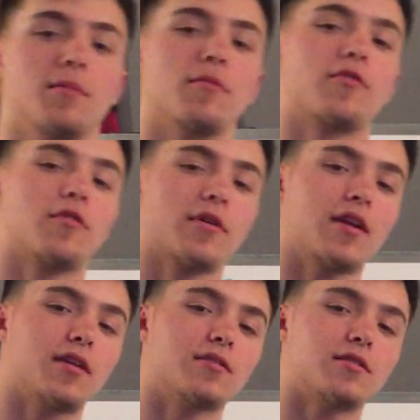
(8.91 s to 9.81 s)
Before we
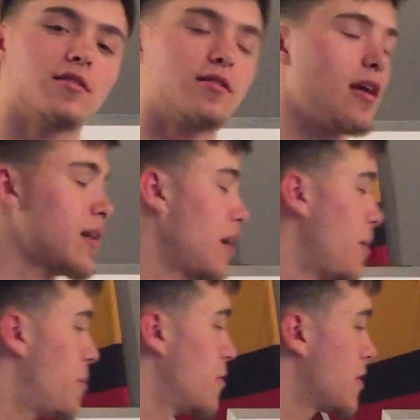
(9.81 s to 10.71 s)
get into the
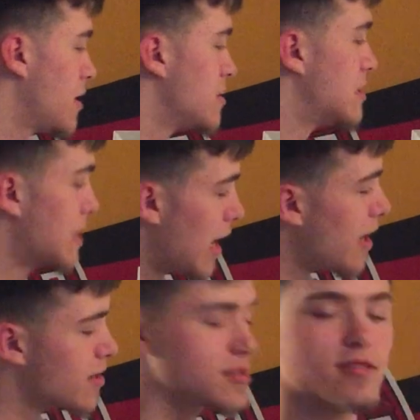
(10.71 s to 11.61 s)
capital gains
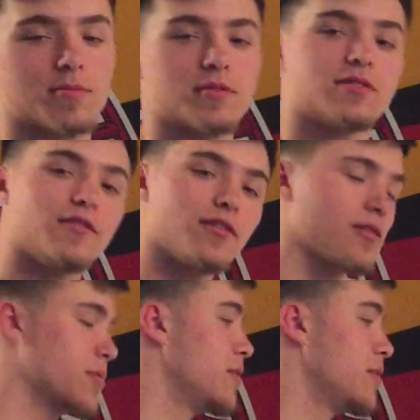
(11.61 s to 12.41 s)
tax in specific,